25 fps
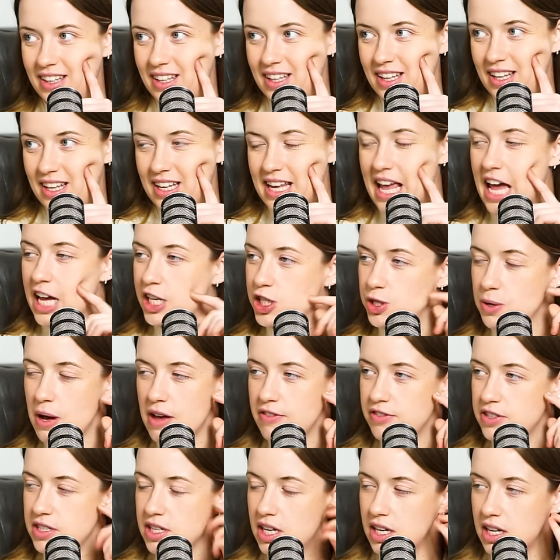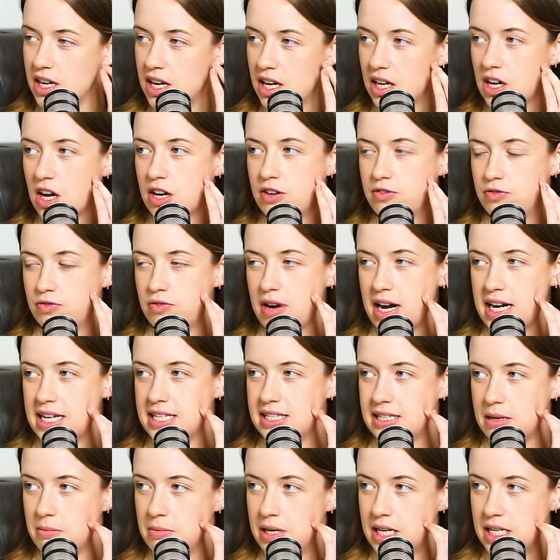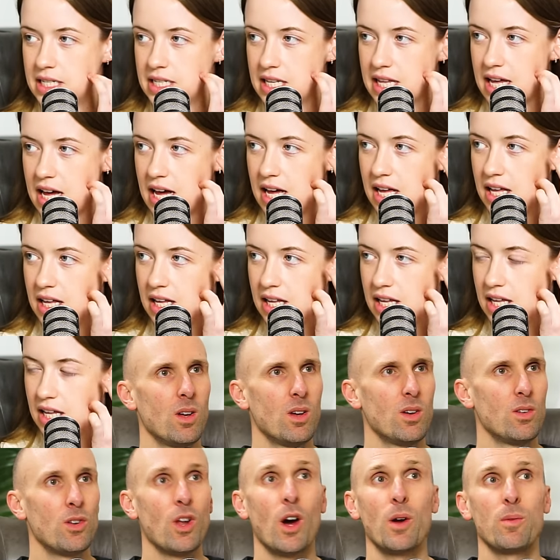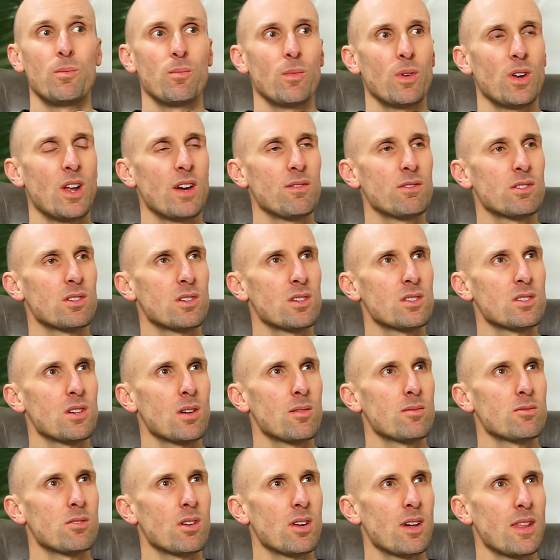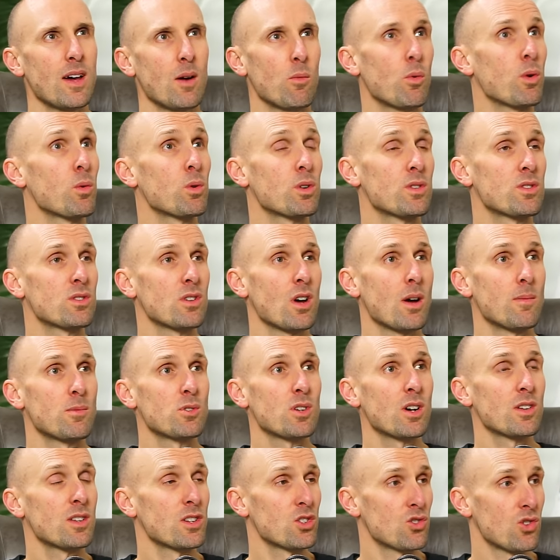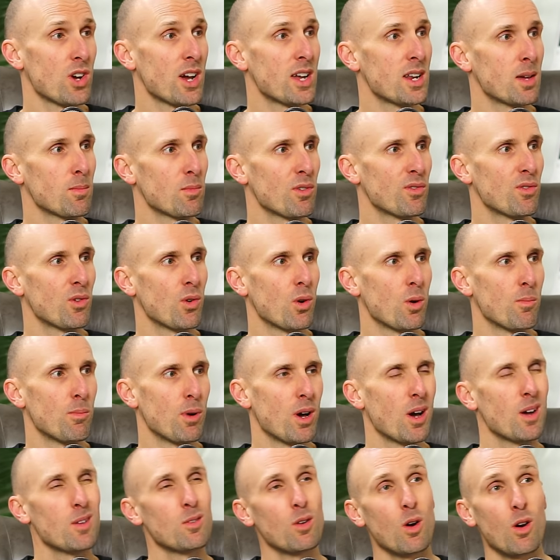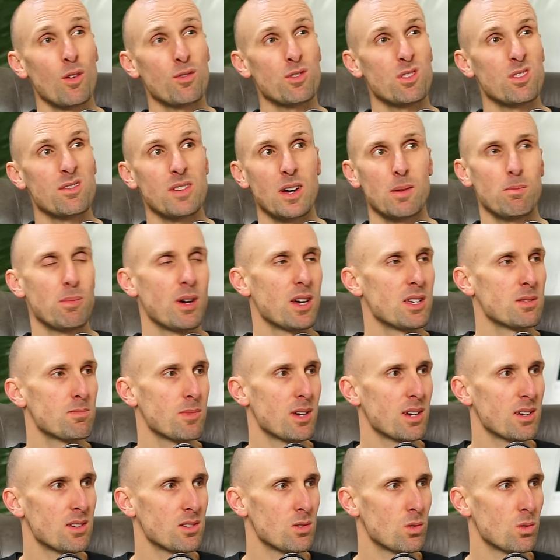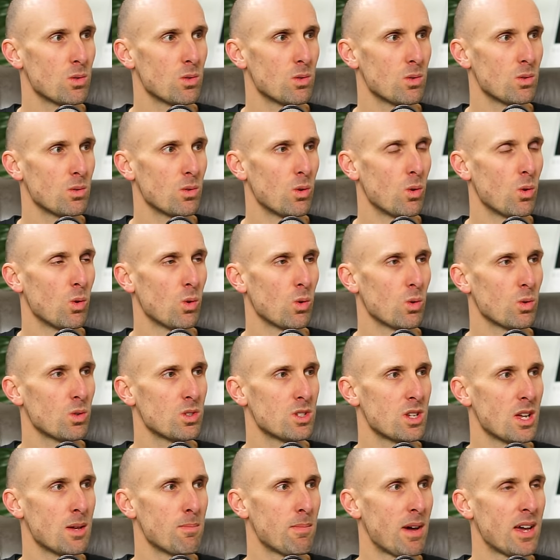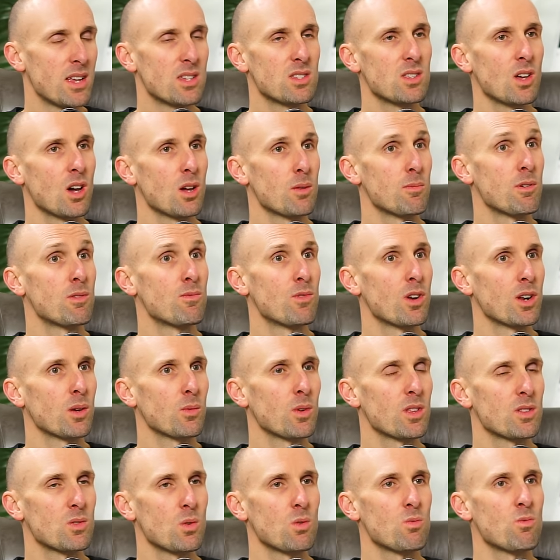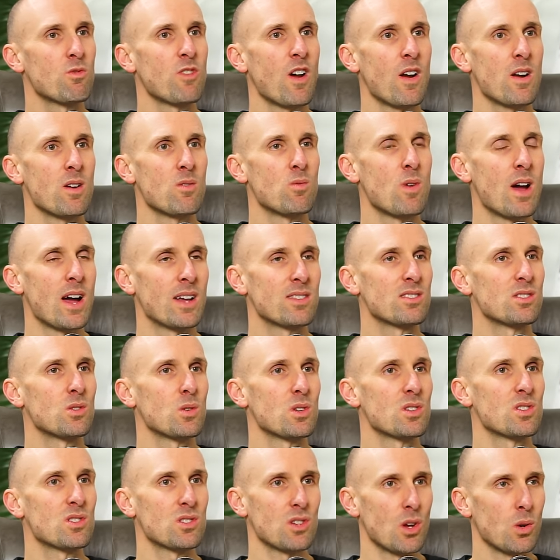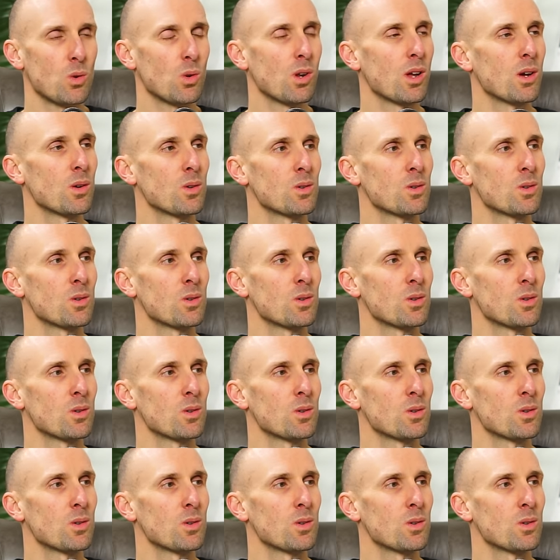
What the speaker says: Yeah. Had you ever done a kind of race similar to that? No, I've never done a time trial like that. We would have time trialed in training before, but I'd often have had pacemakers or teammates that I'd been running with. So it's very rare to do a solo